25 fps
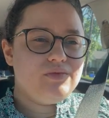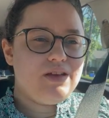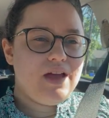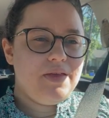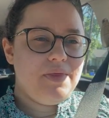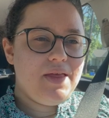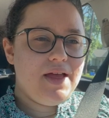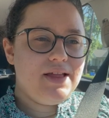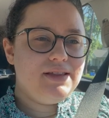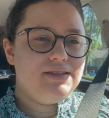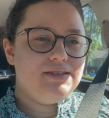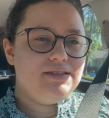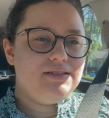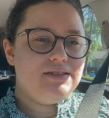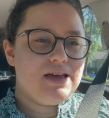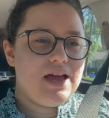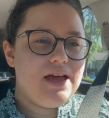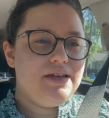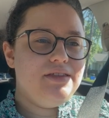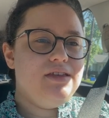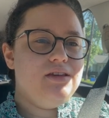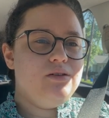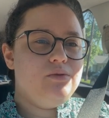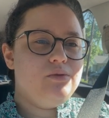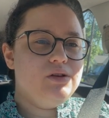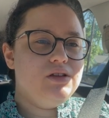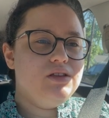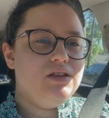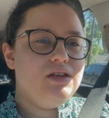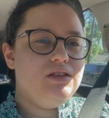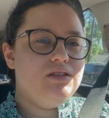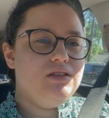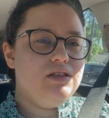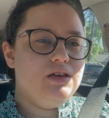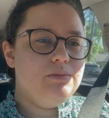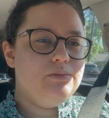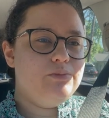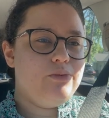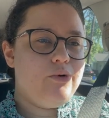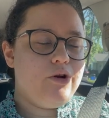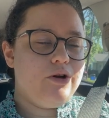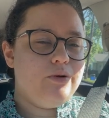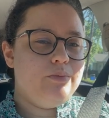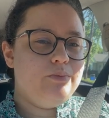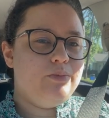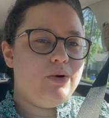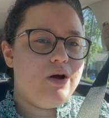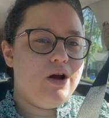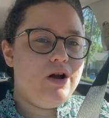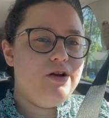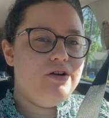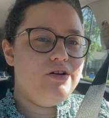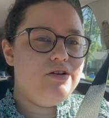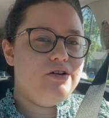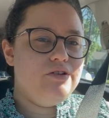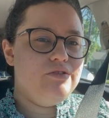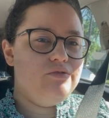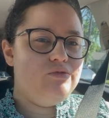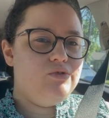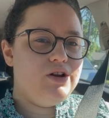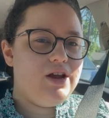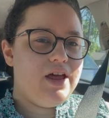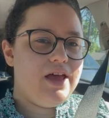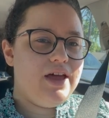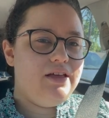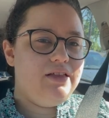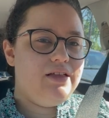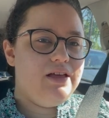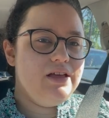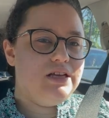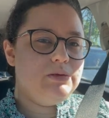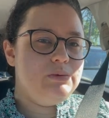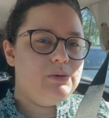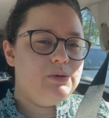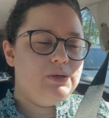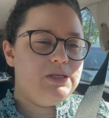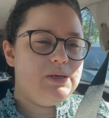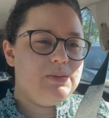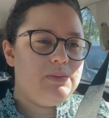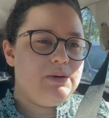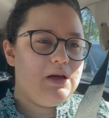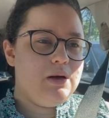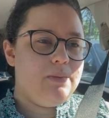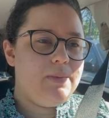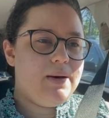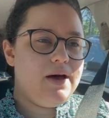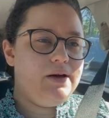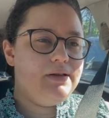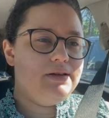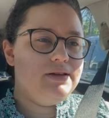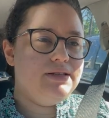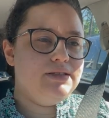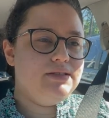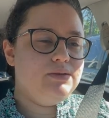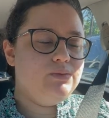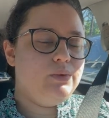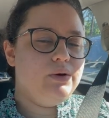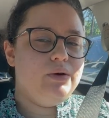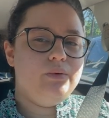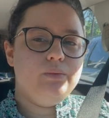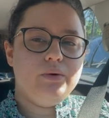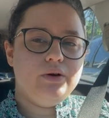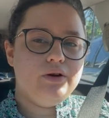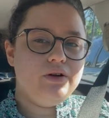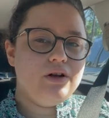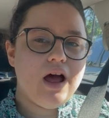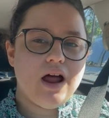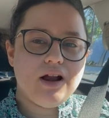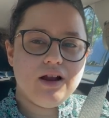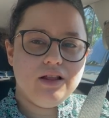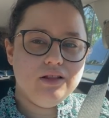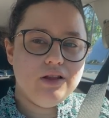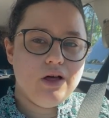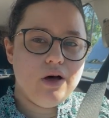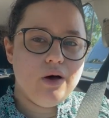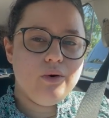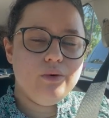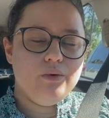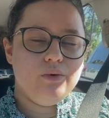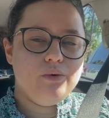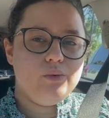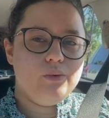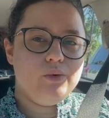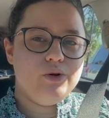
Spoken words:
And that's, I think, really the important part of what ALA is supposed to be about, is we're not alone.